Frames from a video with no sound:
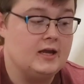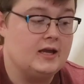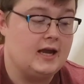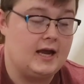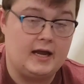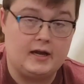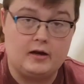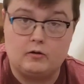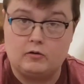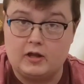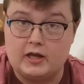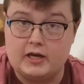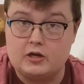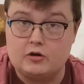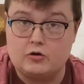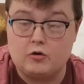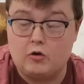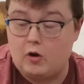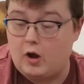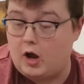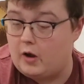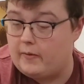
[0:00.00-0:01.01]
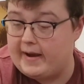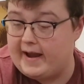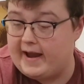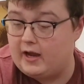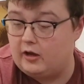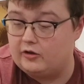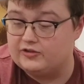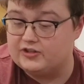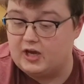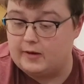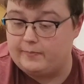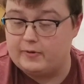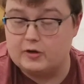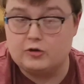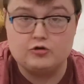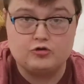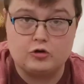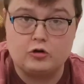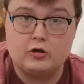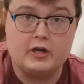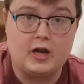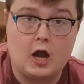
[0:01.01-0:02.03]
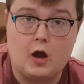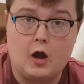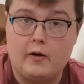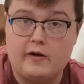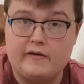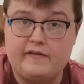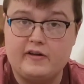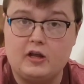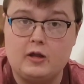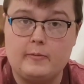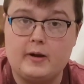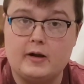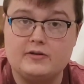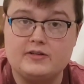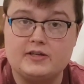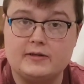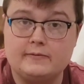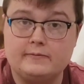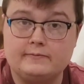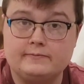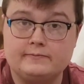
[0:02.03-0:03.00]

and I'll let you know how it held up and truly how I feel about it.